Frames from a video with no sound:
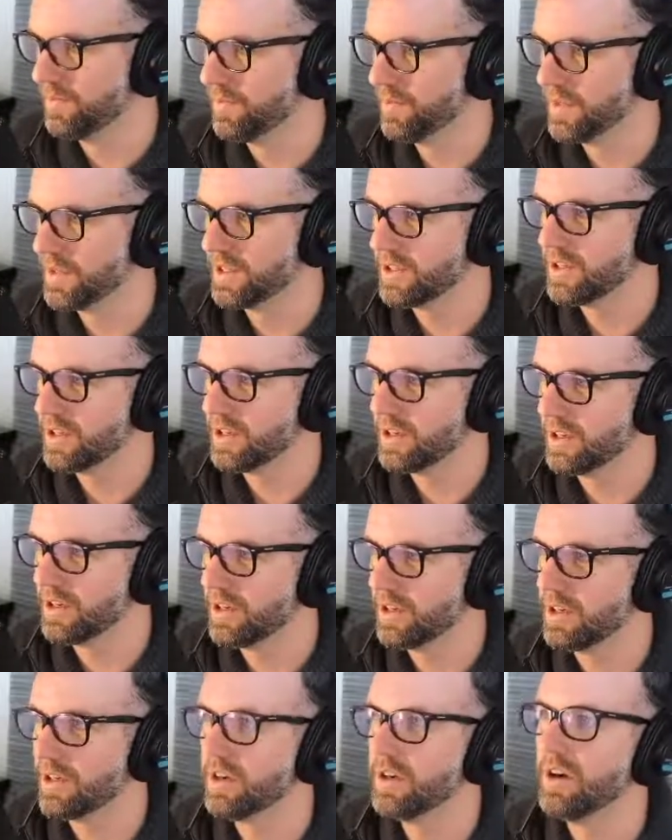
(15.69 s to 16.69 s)

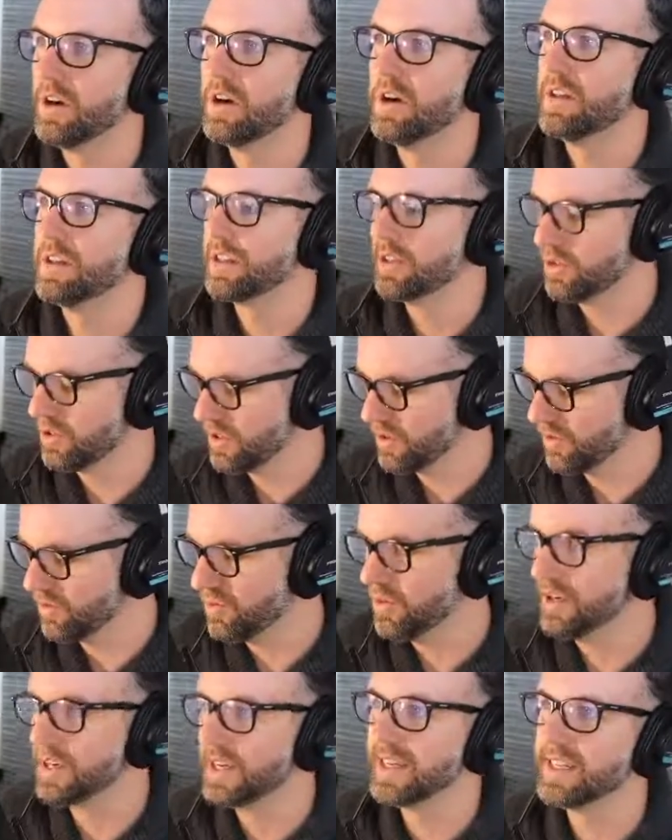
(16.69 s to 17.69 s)
So on the
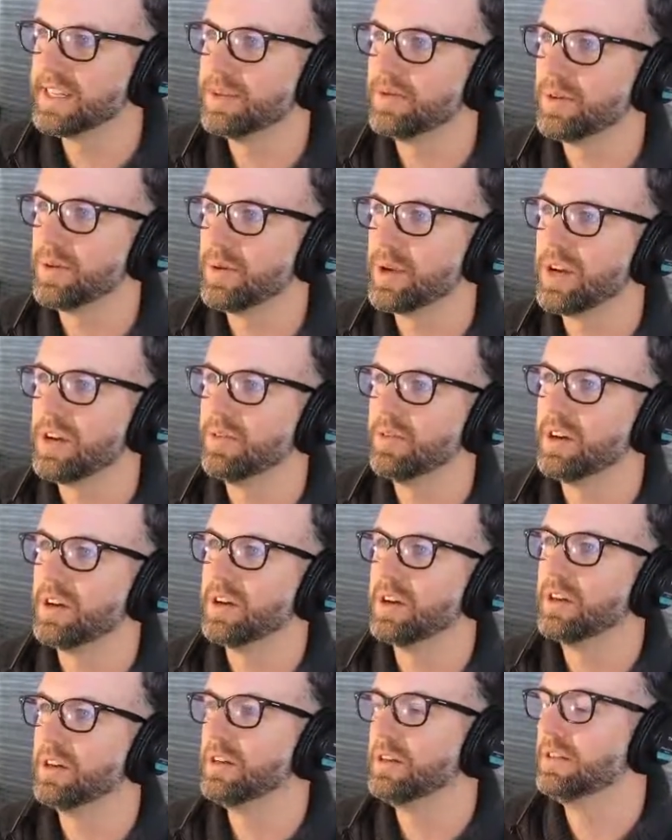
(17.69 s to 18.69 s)
248, what we have
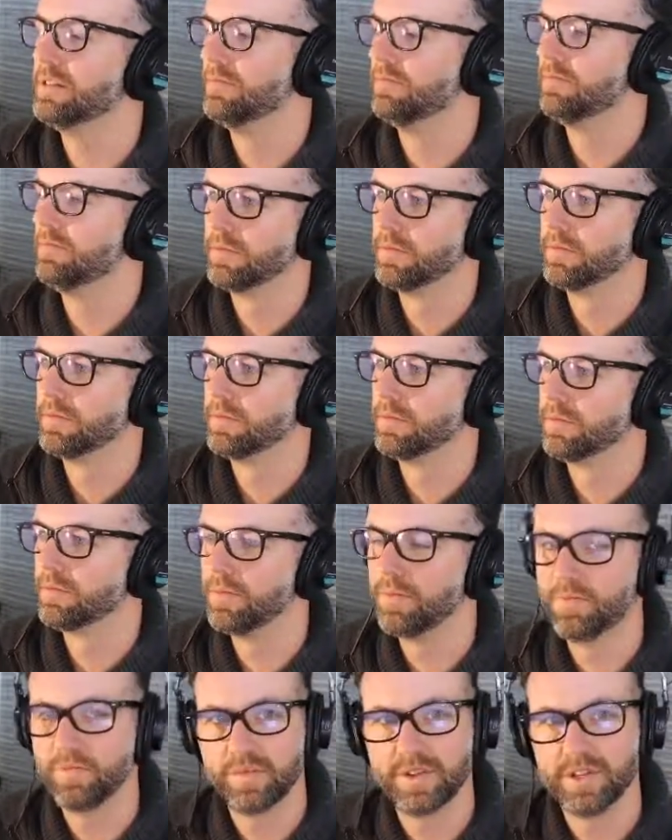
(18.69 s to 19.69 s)
here,
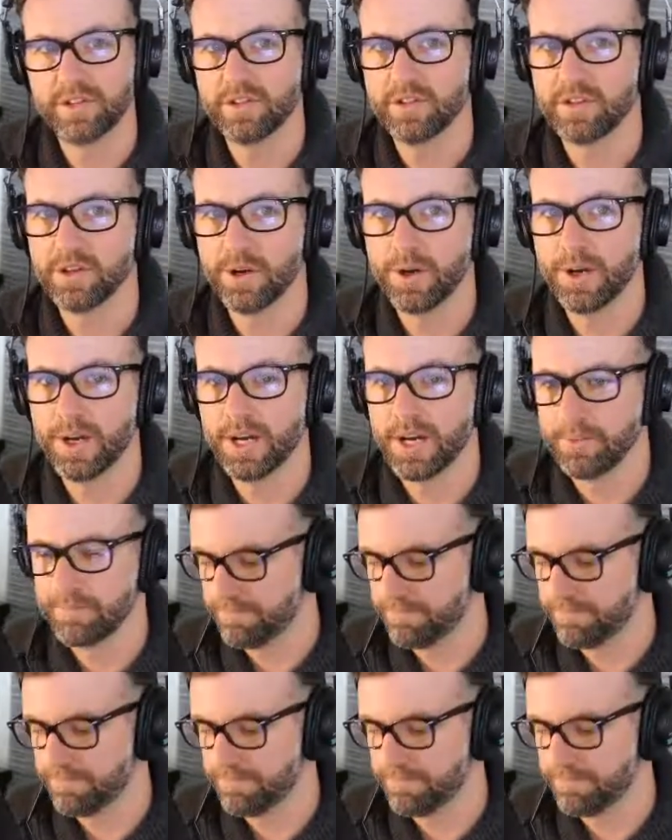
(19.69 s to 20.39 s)
still going up,